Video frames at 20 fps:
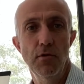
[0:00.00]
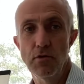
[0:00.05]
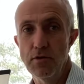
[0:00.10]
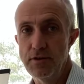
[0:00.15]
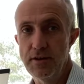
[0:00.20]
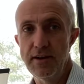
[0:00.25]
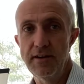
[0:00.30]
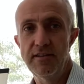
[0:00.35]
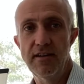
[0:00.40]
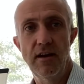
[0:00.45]

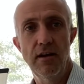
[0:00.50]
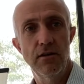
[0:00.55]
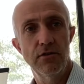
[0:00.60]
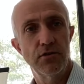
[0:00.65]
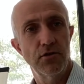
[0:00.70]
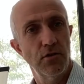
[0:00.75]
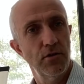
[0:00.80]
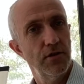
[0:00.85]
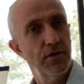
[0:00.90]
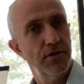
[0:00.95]
the
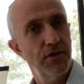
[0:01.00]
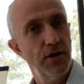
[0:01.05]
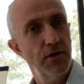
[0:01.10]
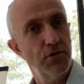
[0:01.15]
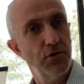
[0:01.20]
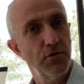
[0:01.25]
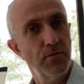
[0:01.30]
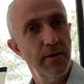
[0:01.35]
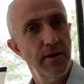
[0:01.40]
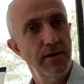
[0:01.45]
details are on the
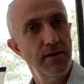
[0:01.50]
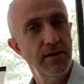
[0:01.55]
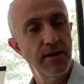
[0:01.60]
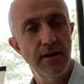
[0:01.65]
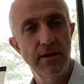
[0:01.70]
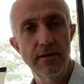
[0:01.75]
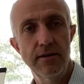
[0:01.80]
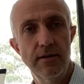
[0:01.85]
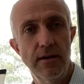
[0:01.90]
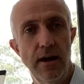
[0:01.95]
social
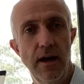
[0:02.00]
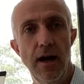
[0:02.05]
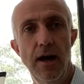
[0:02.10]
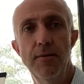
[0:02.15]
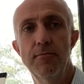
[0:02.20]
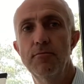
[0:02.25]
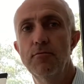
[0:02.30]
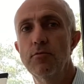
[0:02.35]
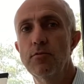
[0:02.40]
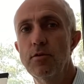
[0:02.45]
media.
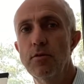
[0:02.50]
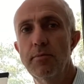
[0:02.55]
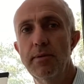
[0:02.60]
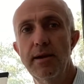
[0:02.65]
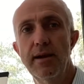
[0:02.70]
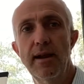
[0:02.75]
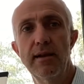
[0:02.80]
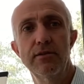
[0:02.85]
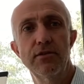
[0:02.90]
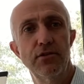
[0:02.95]
We'll be
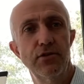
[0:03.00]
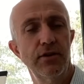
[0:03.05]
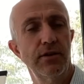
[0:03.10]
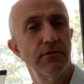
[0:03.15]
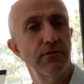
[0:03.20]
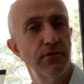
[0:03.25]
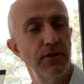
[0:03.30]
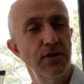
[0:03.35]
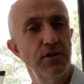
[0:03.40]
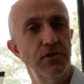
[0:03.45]

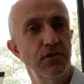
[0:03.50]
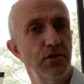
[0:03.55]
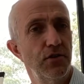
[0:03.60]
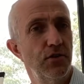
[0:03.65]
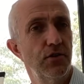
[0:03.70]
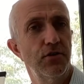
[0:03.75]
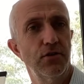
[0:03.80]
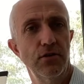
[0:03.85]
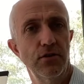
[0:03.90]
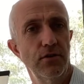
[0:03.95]
announcing
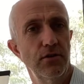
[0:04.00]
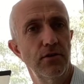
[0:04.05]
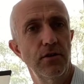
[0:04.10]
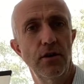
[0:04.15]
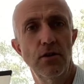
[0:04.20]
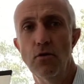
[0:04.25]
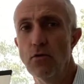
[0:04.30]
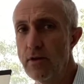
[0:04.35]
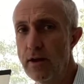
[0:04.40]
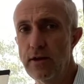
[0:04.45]
features and
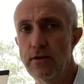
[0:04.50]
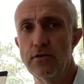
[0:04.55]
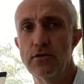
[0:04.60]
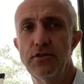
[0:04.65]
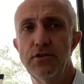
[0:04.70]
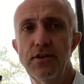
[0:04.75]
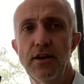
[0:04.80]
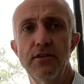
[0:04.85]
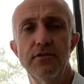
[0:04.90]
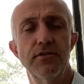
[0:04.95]
all that good
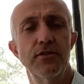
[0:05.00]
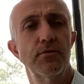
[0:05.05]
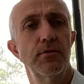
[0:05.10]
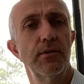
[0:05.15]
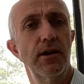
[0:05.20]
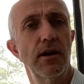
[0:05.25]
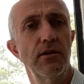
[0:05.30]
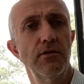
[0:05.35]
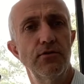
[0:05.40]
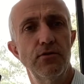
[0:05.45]
stuff as we
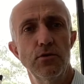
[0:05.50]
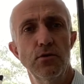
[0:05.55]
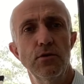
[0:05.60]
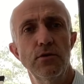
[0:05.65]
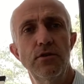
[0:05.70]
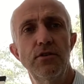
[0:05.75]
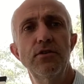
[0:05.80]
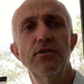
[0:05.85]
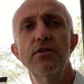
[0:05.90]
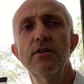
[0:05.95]
go
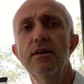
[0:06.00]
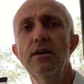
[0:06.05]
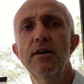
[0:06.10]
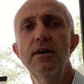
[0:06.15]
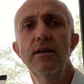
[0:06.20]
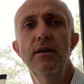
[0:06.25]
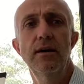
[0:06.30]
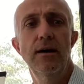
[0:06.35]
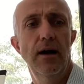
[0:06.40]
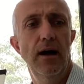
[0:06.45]
forwards.
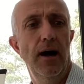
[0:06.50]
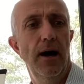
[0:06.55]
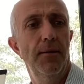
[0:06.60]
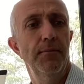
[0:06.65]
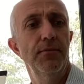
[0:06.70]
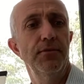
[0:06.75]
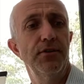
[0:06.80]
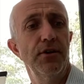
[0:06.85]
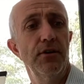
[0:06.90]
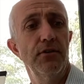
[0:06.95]

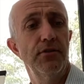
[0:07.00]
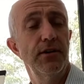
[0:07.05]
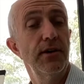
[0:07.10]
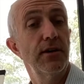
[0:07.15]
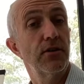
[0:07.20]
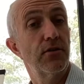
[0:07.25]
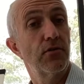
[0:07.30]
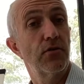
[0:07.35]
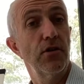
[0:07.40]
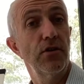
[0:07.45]
So
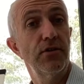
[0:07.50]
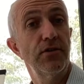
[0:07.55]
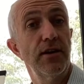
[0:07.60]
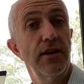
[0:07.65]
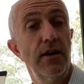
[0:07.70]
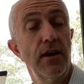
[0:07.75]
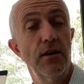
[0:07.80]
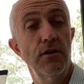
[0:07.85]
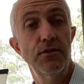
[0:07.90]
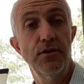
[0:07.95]
fingers crossed
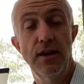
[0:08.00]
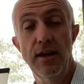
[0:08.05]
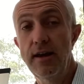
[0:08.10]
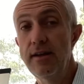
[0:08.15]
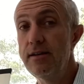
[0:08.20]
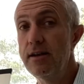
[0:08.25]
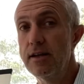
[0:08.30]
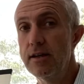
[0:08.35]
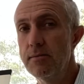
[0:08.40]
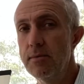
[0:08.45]
that goes
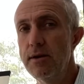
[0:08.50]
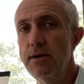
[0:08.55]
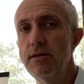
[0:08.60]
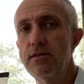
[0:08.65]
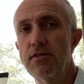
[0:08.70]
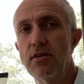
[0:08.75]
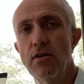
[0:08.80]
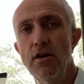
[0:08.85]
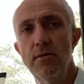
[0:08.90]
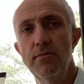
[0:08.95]
ahead. In the
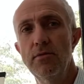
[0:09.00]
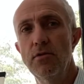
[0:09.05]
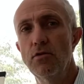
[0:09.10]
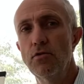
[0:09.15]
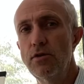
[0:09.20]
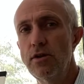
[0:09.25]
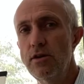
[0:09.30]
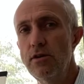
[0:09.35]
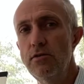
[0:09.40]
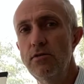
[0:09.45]
meantime,
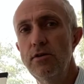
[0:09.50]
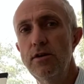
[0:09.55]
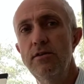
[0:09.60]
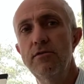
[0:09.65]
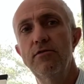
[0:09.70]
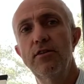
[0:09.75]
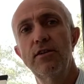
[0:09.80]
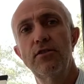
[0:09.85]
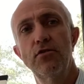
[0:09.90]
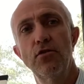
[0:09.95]
all you in
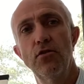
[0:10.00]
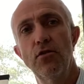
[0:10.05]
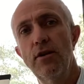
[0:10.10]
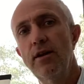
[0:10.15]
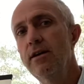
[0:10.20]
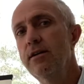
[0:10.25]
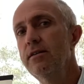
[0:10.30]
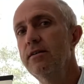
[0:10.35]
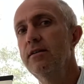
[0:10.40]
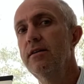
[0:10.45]

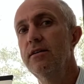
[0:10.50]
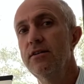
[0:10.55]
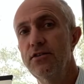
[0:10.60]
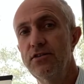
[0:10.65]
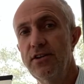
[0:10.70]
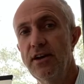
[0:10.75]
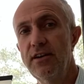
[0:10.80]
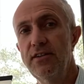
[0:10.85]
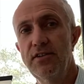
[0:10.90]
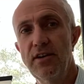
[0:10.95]
Victoria,
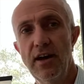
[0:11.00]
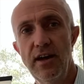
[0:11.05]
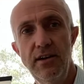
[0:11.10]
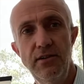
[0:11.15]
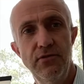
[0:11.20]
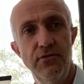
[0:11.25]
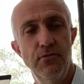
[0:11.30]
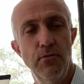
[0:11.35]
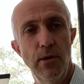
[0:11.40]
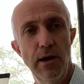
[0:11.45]
stay
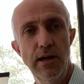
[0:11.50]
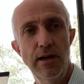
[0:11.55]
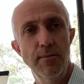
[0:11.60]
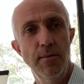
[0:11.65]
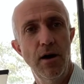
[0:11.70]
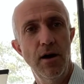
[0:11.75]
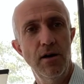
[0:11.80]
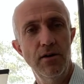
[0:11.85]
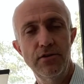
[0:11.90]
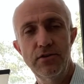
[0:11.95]
safe, wear your
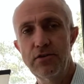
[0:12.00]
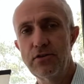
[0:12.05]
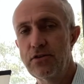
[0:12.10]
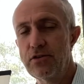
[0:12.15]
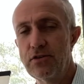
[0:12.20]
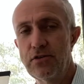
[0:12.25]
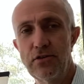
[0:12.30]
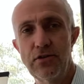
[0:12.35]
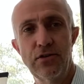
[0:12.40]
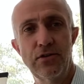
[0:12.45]

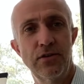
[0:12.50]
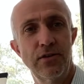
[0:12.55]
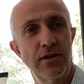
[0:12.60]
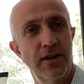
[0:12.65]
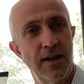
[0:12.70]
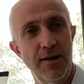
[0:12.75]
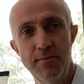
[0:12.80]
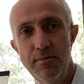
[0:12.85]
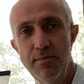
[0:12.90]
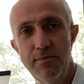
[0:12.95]
masks,
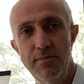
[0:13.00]
keep